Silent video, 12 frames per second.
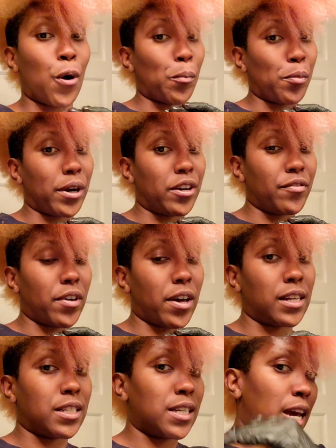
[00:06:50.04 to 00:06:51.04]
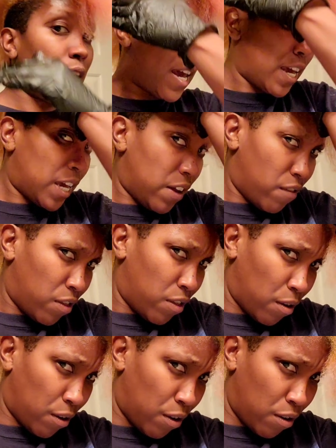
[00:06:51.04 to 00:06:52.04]
ombre effect, even
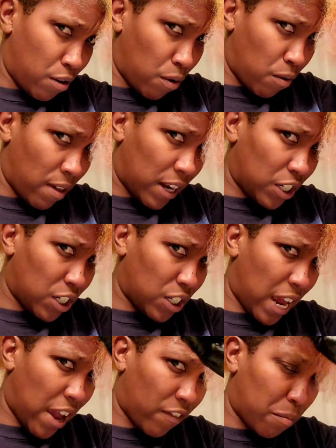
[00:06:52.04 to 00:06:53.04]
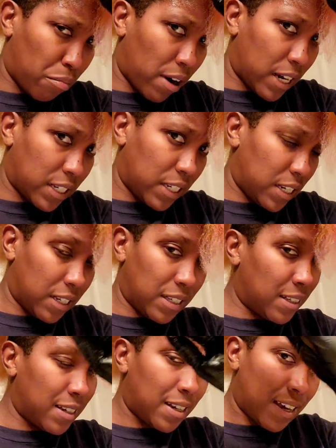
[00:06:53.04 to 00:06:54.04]
though you know that shaft
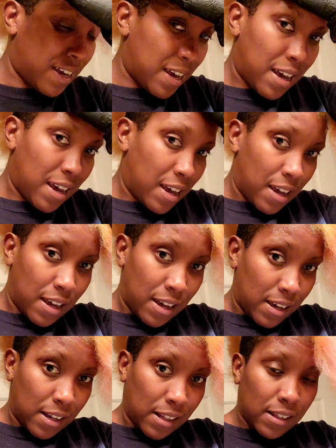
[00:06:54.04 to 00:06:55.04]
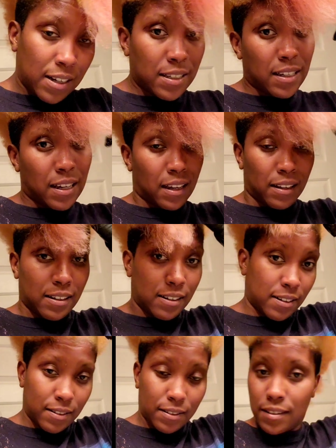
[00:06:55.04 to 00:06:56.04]
brassiness. Listen,
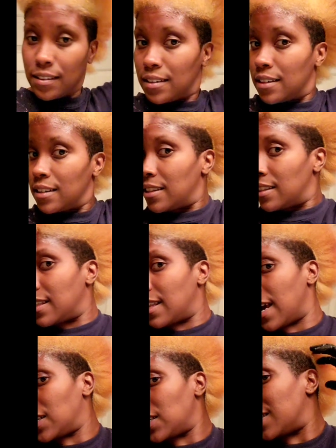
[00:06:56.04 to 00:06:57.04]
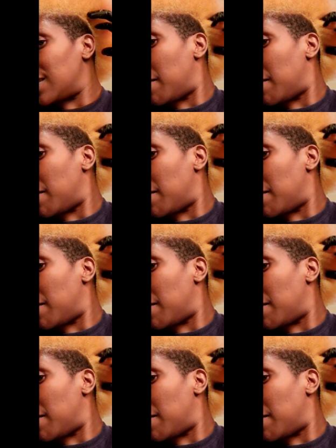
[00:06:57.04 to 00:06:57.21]
that's just